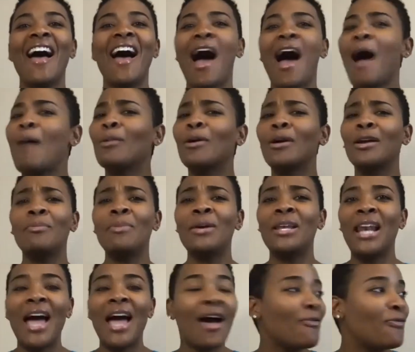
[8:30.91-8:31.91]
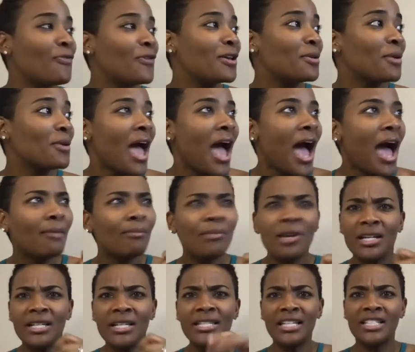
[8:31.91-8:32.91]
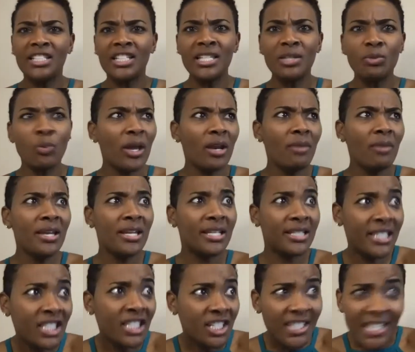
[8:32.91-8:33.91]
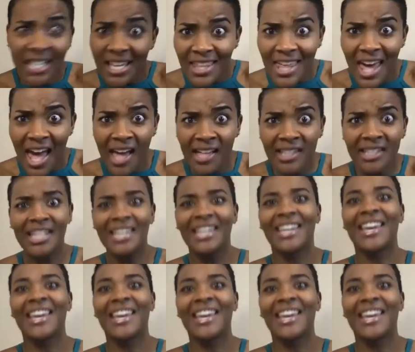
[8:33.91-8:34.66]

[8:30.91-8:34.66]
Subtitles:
I'm going to be laughing. I'm going to say, just wait a minute. Did you see that?